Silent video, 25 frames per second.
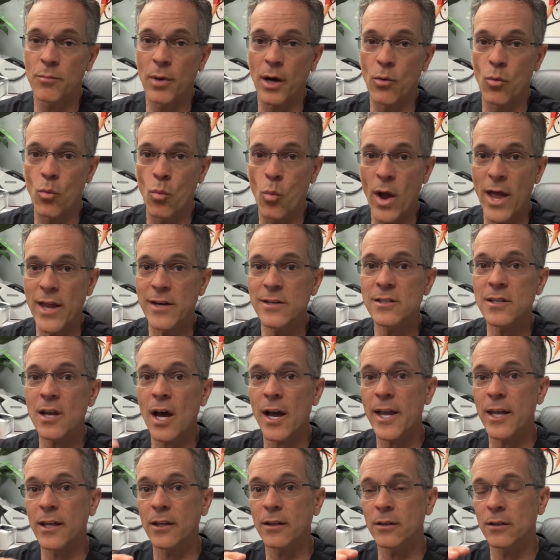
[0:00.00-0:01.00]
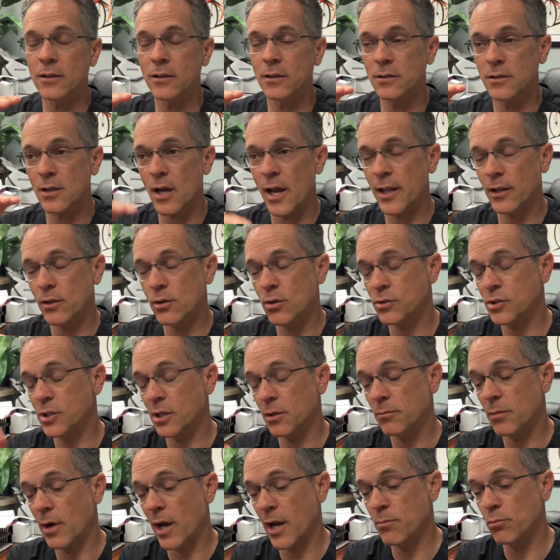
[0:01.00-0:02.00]
But when
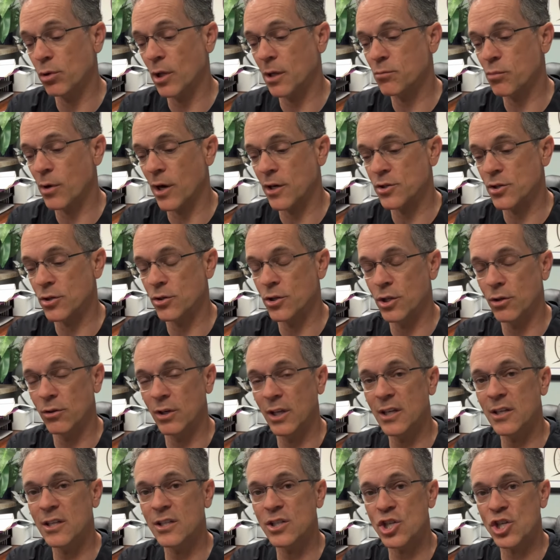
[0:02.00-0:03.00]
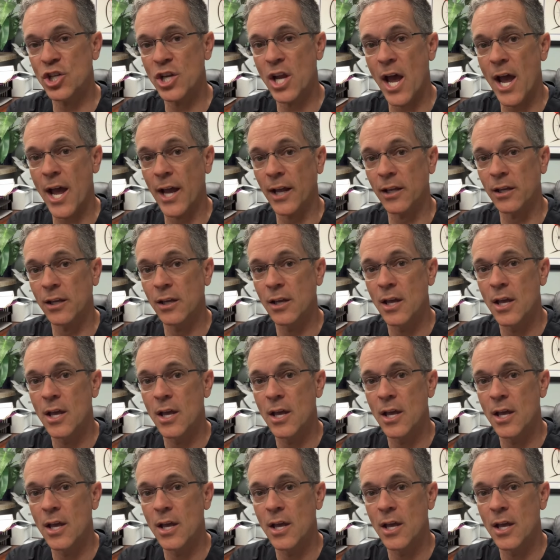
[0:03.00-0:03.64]
diagnosing high blood pressure, you need to check